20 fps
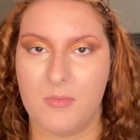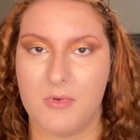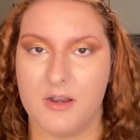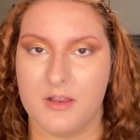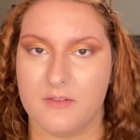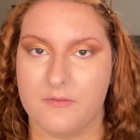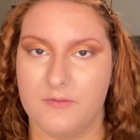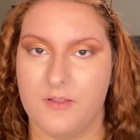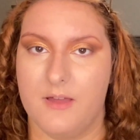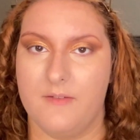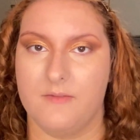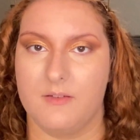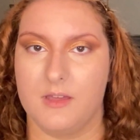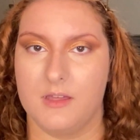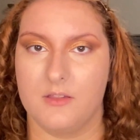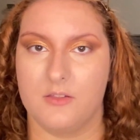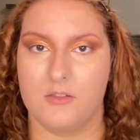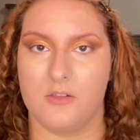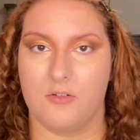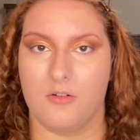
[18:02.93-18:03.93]
but it's
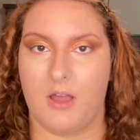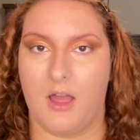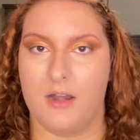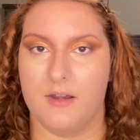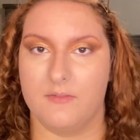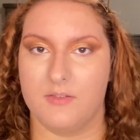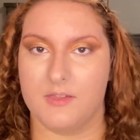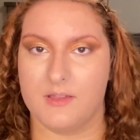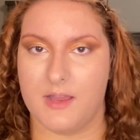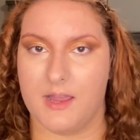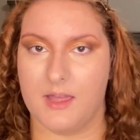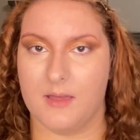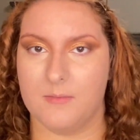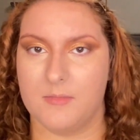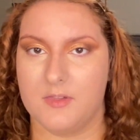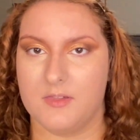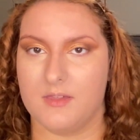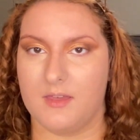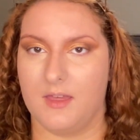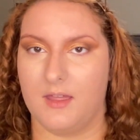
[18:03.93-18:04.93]
fluffy, so it kind of
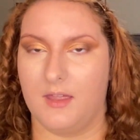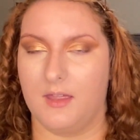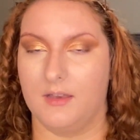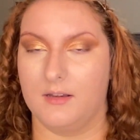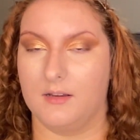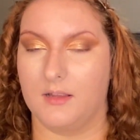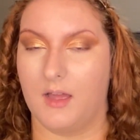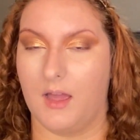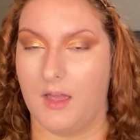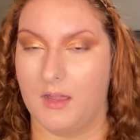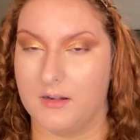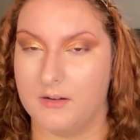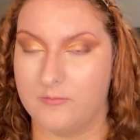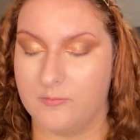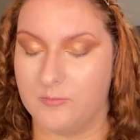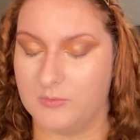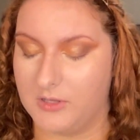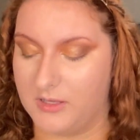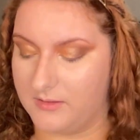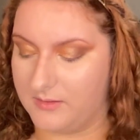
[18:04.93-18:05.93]
stamps and kind
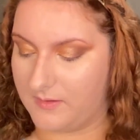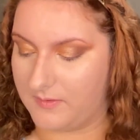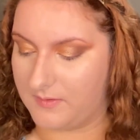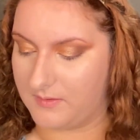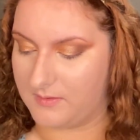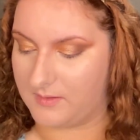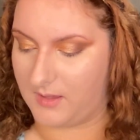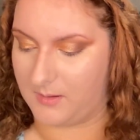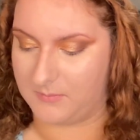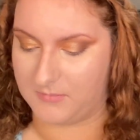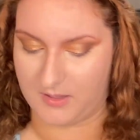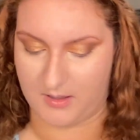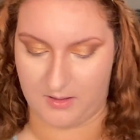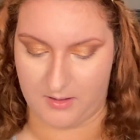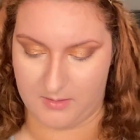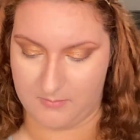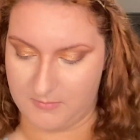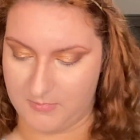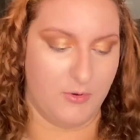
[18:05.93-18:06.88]
of blends at the same time.